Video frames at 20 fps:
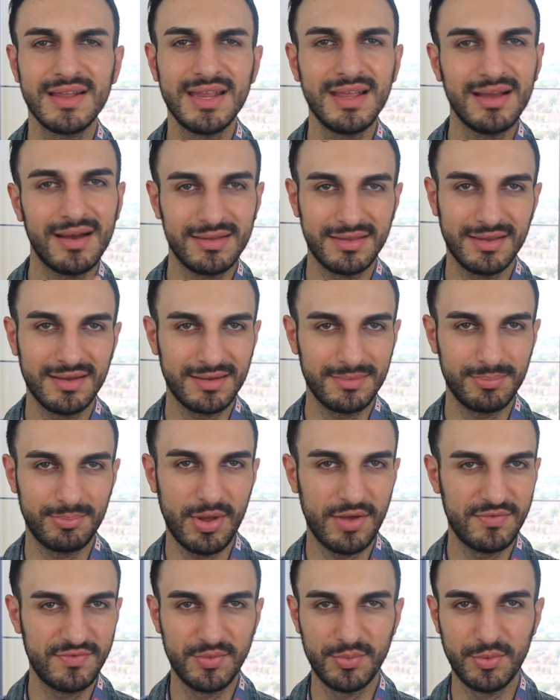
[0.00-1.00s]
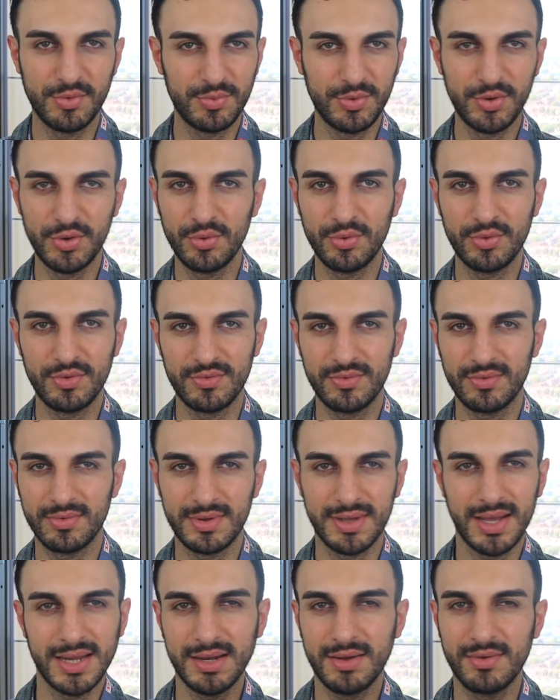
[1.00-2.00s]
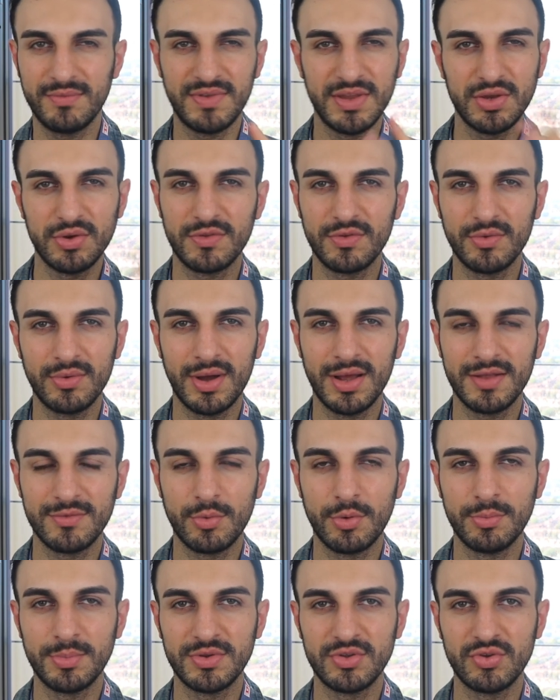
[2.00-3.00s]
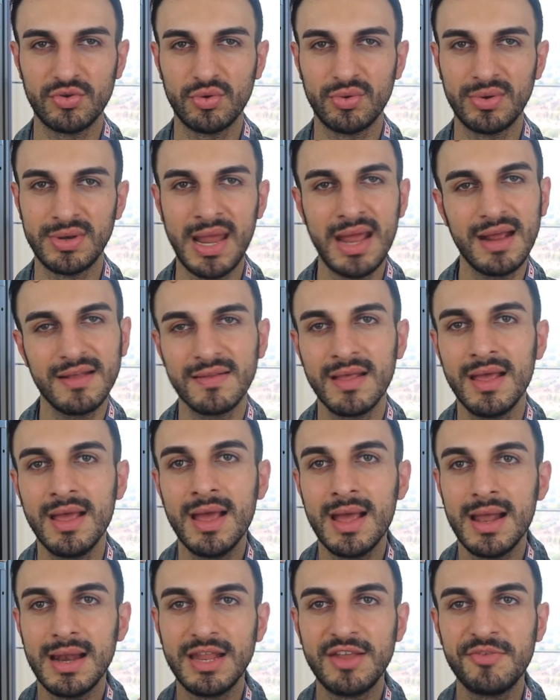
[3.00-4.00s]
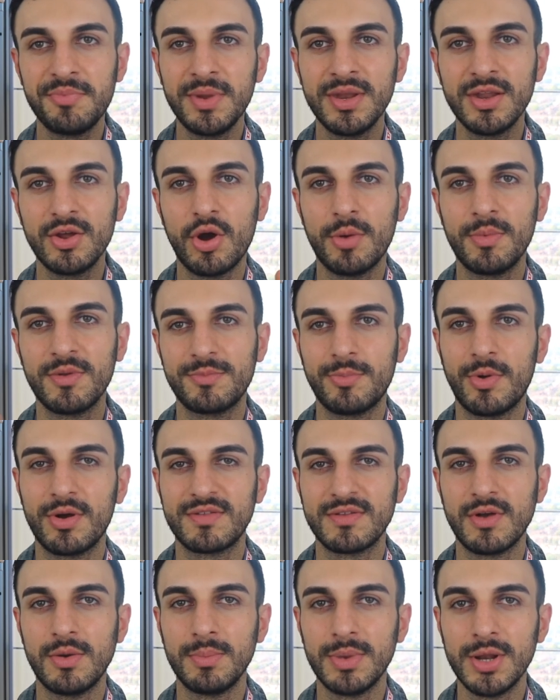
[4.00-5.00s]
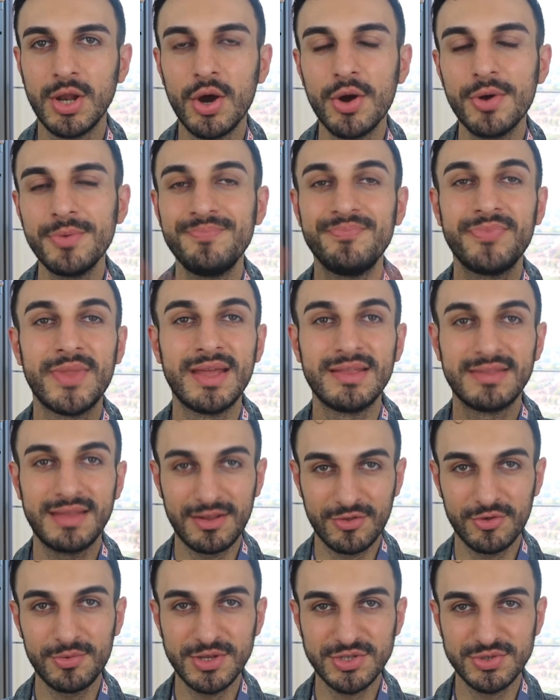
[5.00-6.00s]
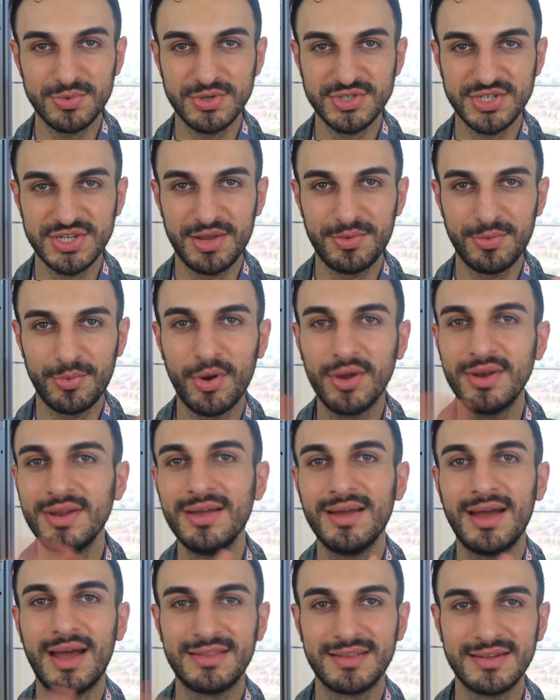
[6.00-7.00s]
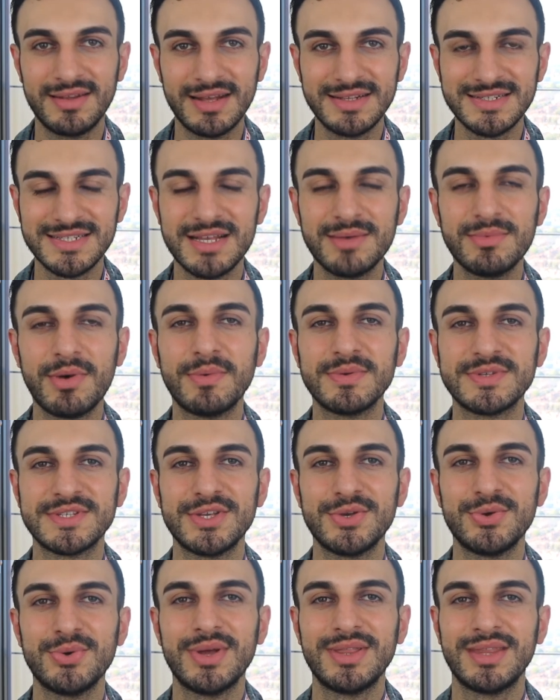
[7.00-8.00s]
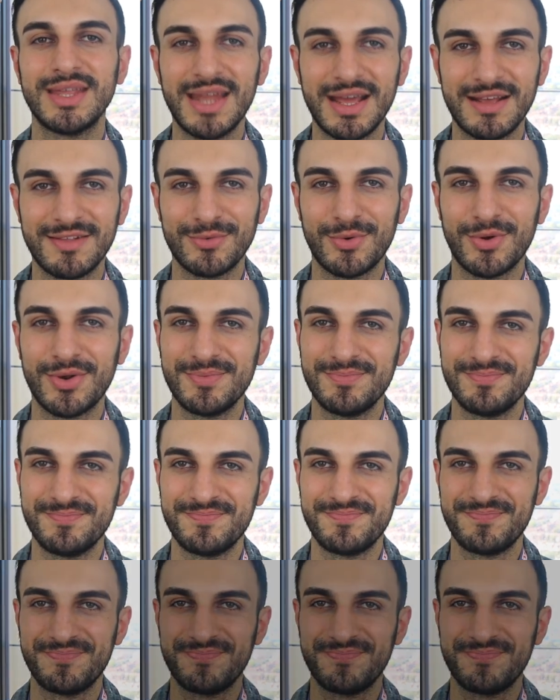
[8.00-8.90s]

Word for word: any other perfume review kind of videos you guys want me to do next, leave me in the comments box down below. Thanks so much for watching, everyone. Until next time, I will see you in the next one.